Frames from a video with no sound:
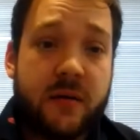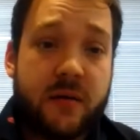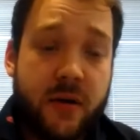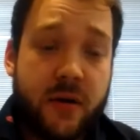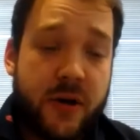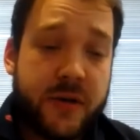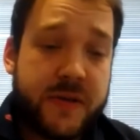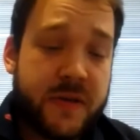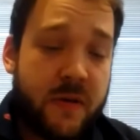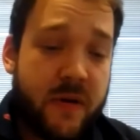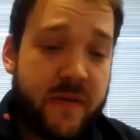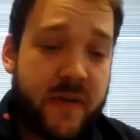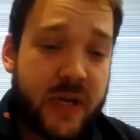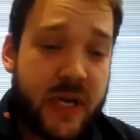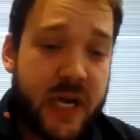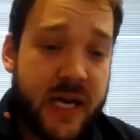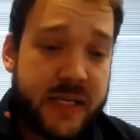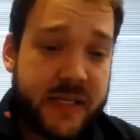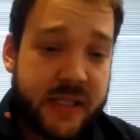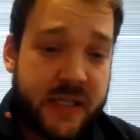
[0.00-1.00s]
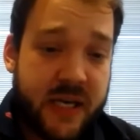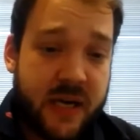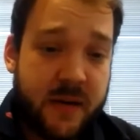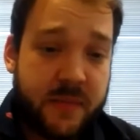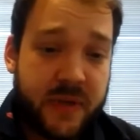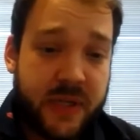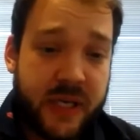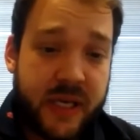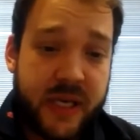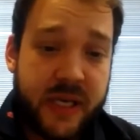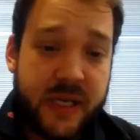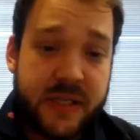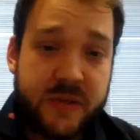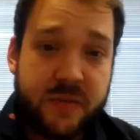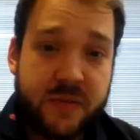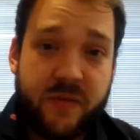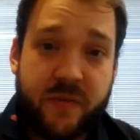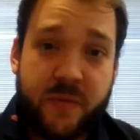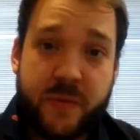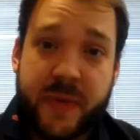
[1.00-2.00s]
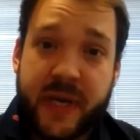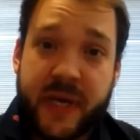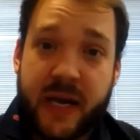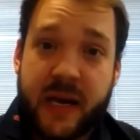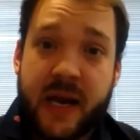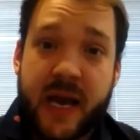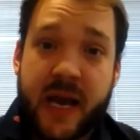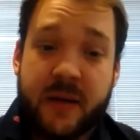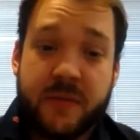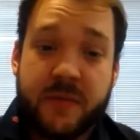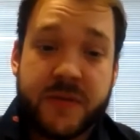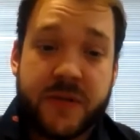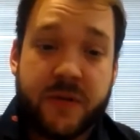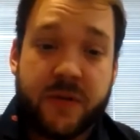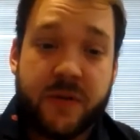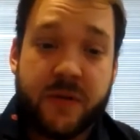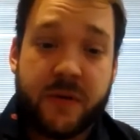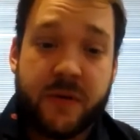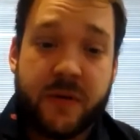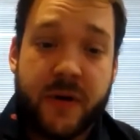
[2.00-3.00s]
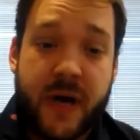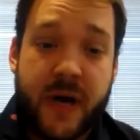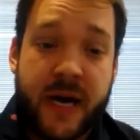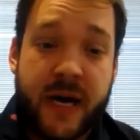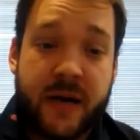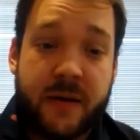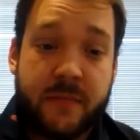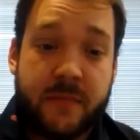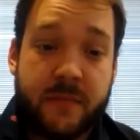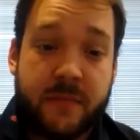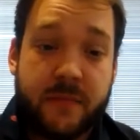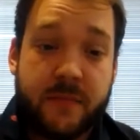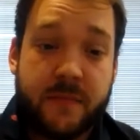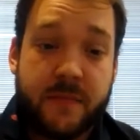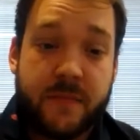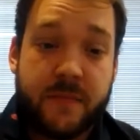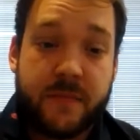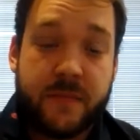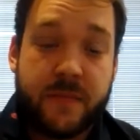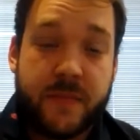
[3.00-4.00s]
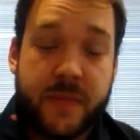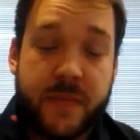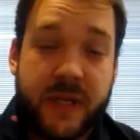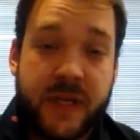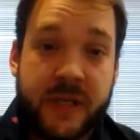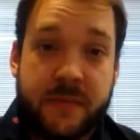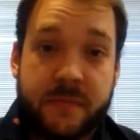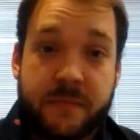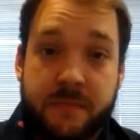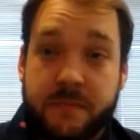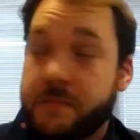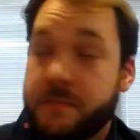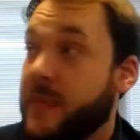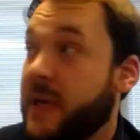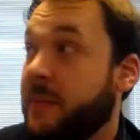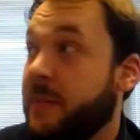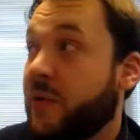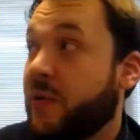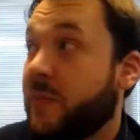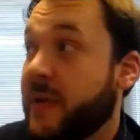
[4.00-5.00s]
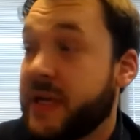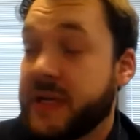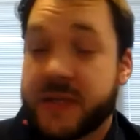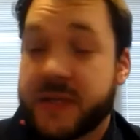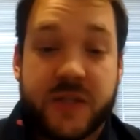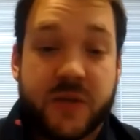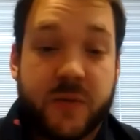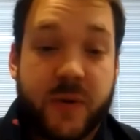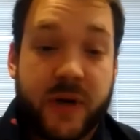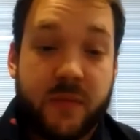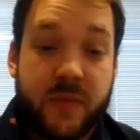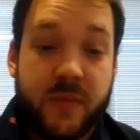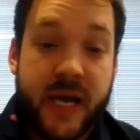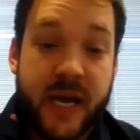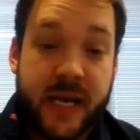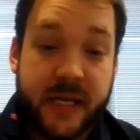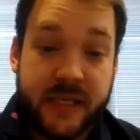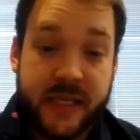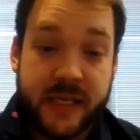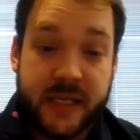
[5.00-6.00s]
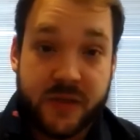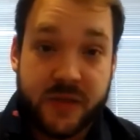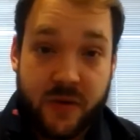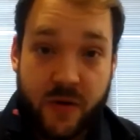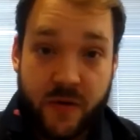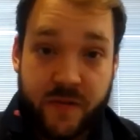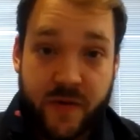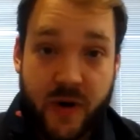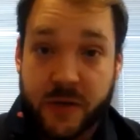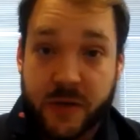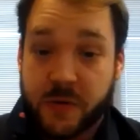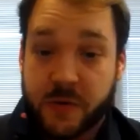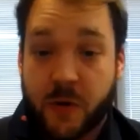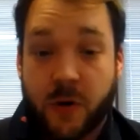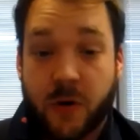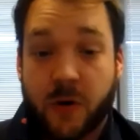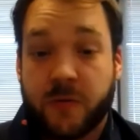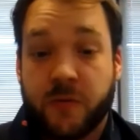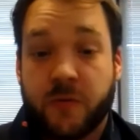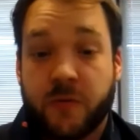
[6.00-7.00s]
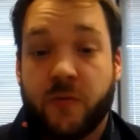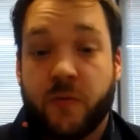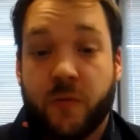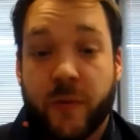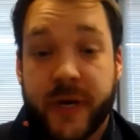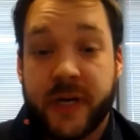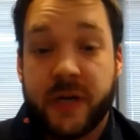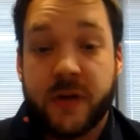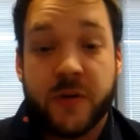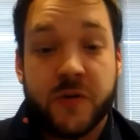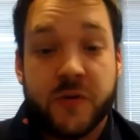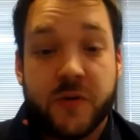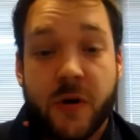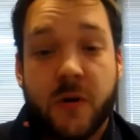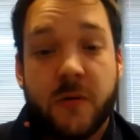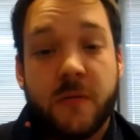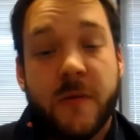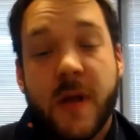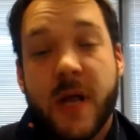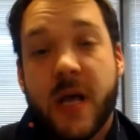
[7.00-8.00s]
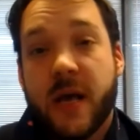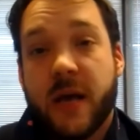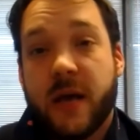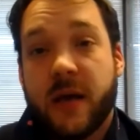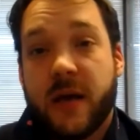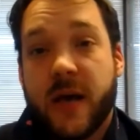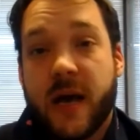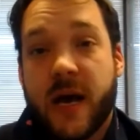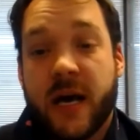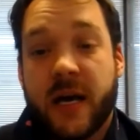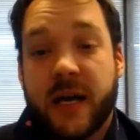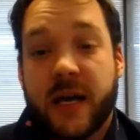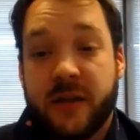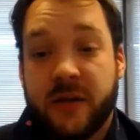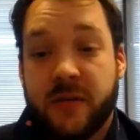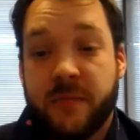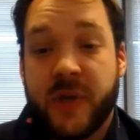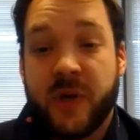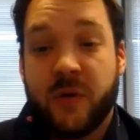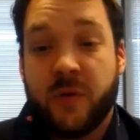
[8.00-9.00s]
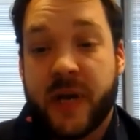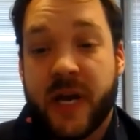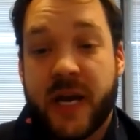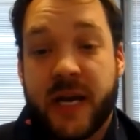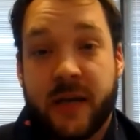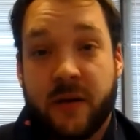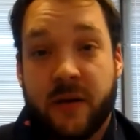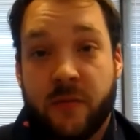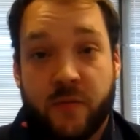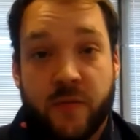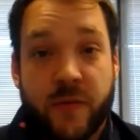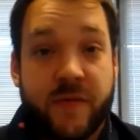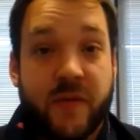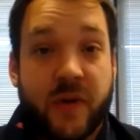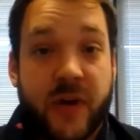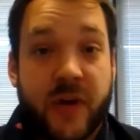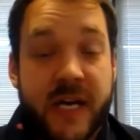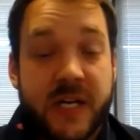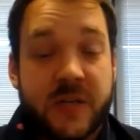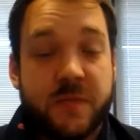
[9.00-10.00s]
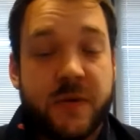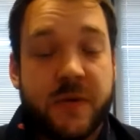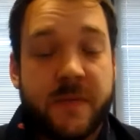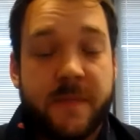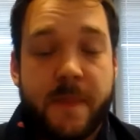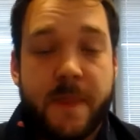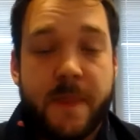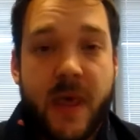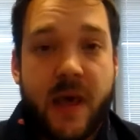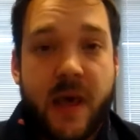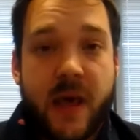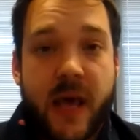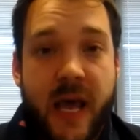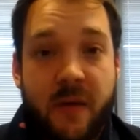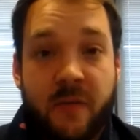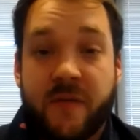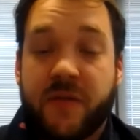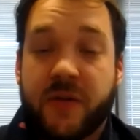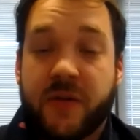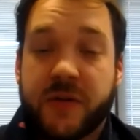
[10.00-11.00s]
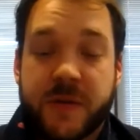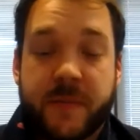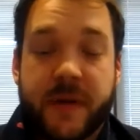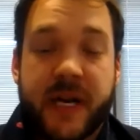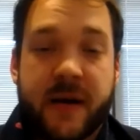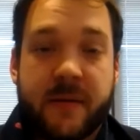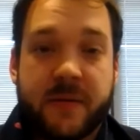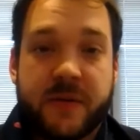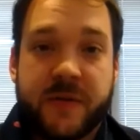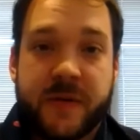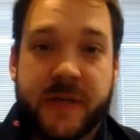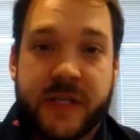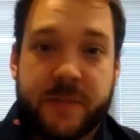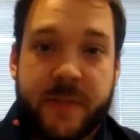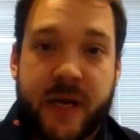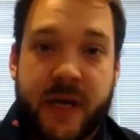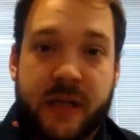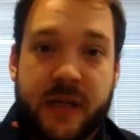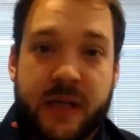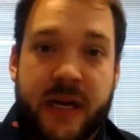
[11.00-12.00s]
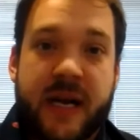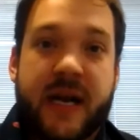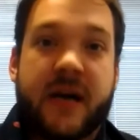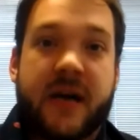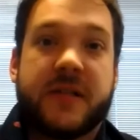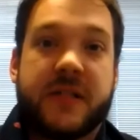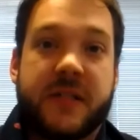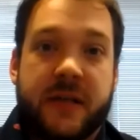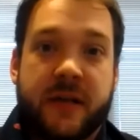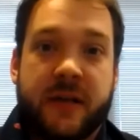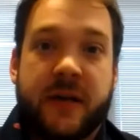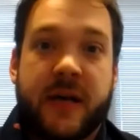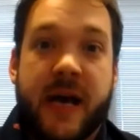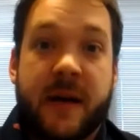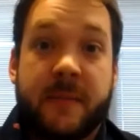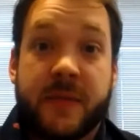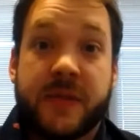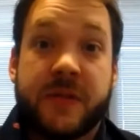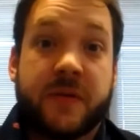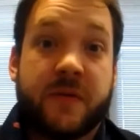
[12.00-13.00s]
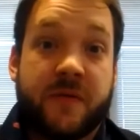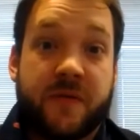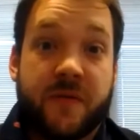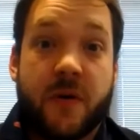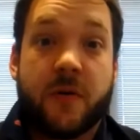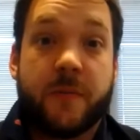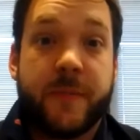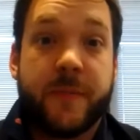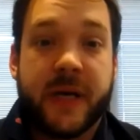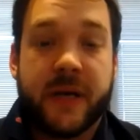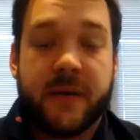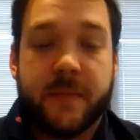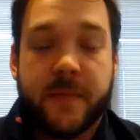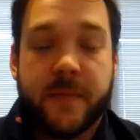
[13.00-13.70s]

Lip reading: So over the last couple of years, we've been able to implement 21 hectares of hydrocotyle weed control in the middle Canning River catchment. And we've also been able to expand that out to Amazon frogbit